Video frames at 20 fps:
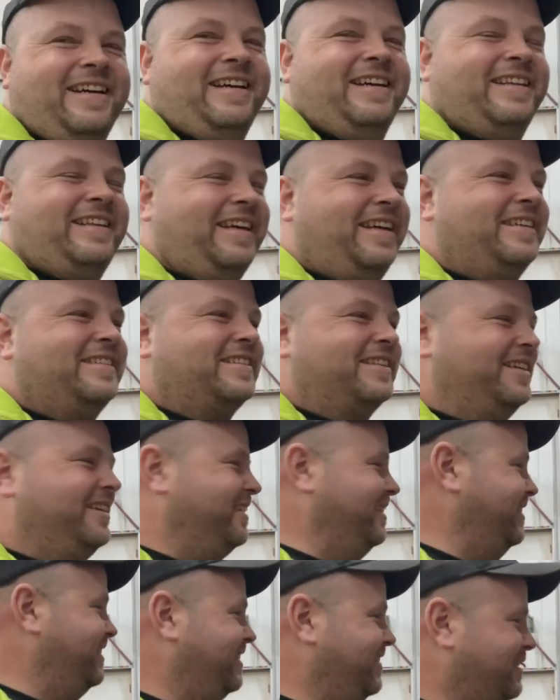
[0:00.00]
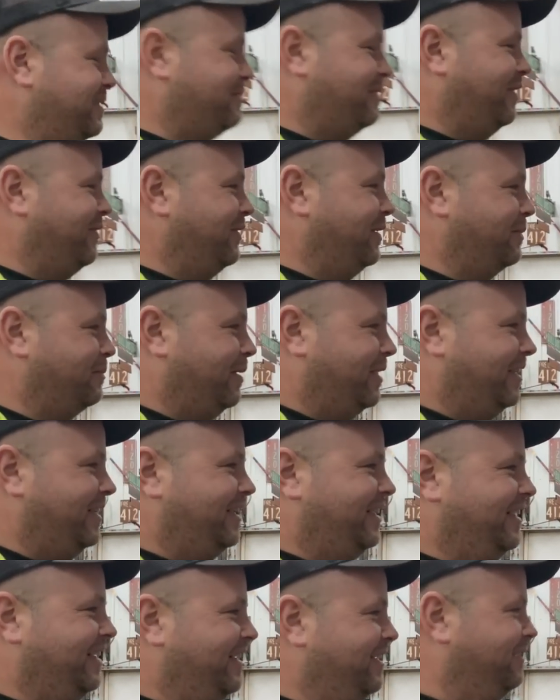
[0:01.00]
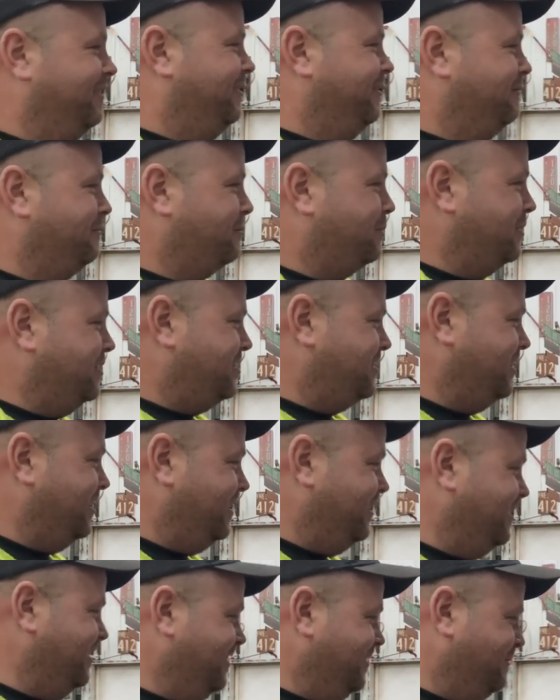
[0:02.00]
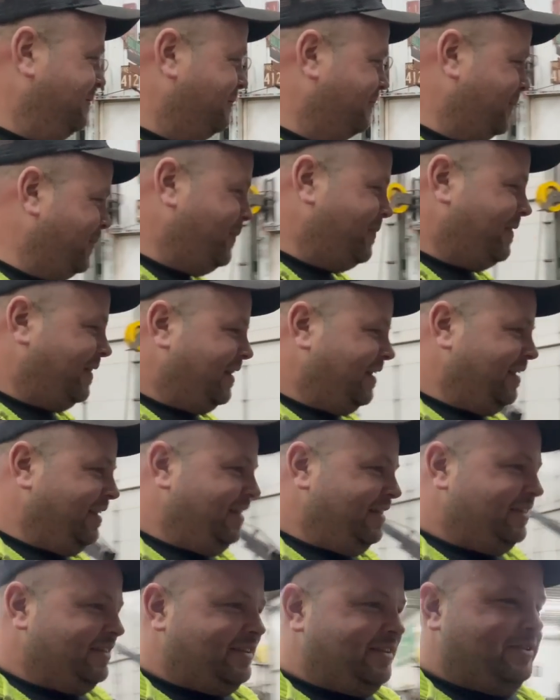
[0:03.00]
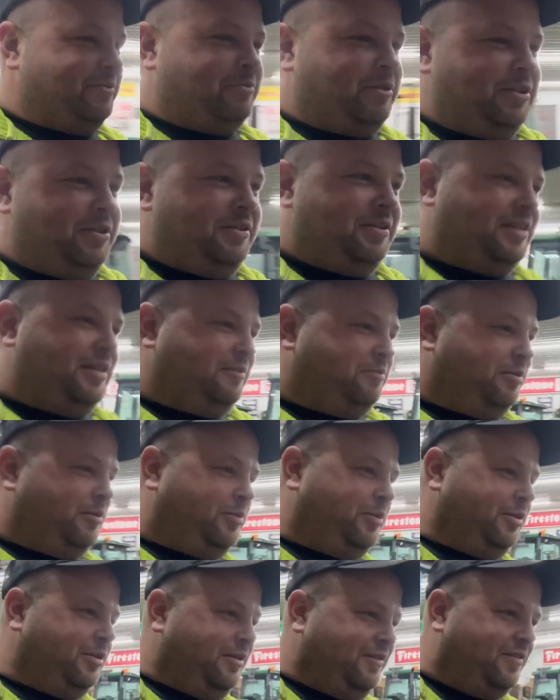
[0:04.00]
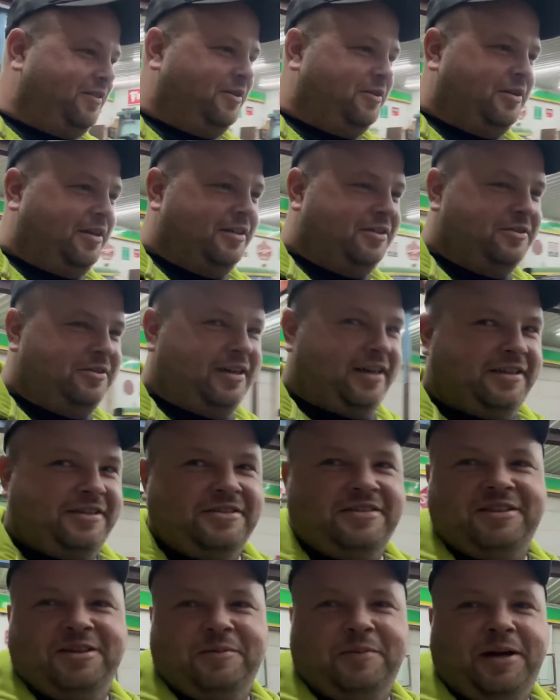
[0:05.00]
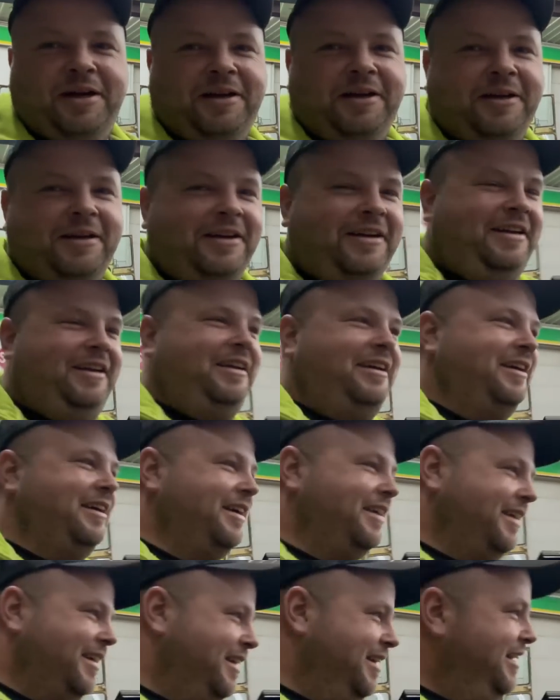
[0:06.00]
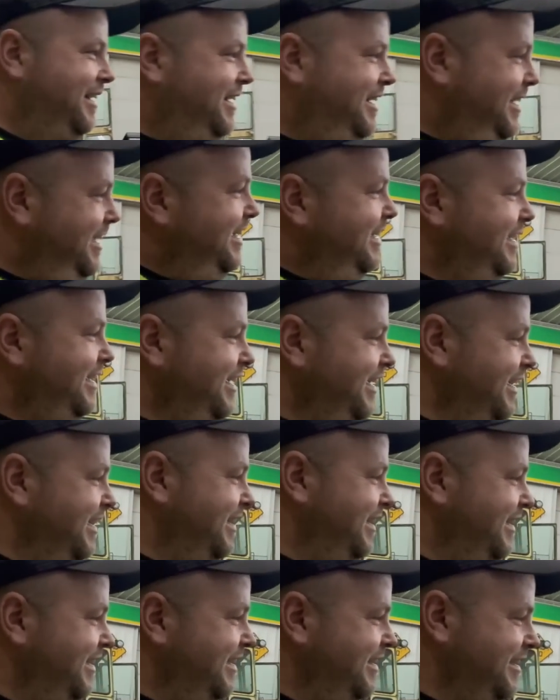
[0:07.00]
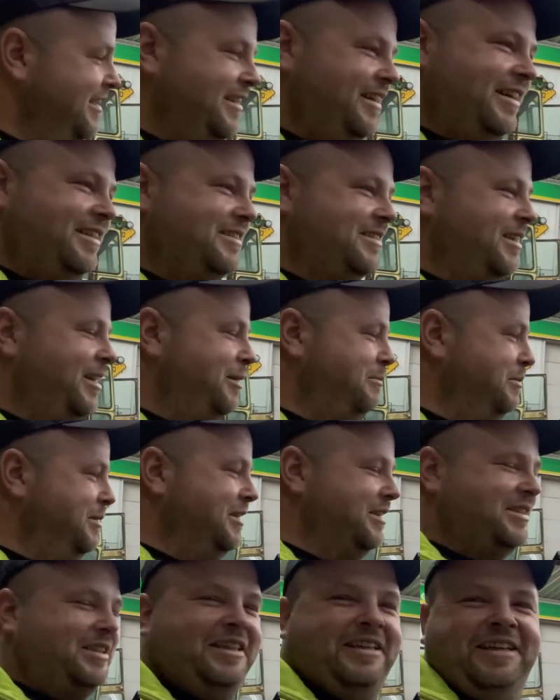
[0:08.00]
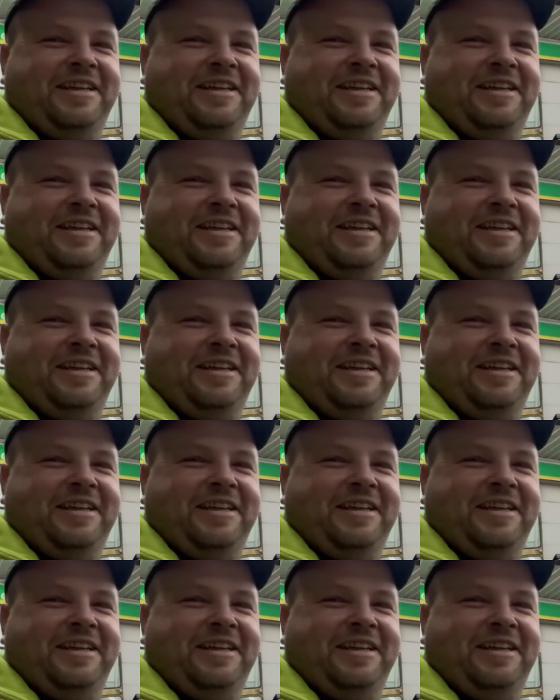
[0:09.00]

Thanks, Larry. Thanks for everything, buddy. Appreciate it. This is what you get for putting your phone on Do Not Disturb at night. You're not stopping us.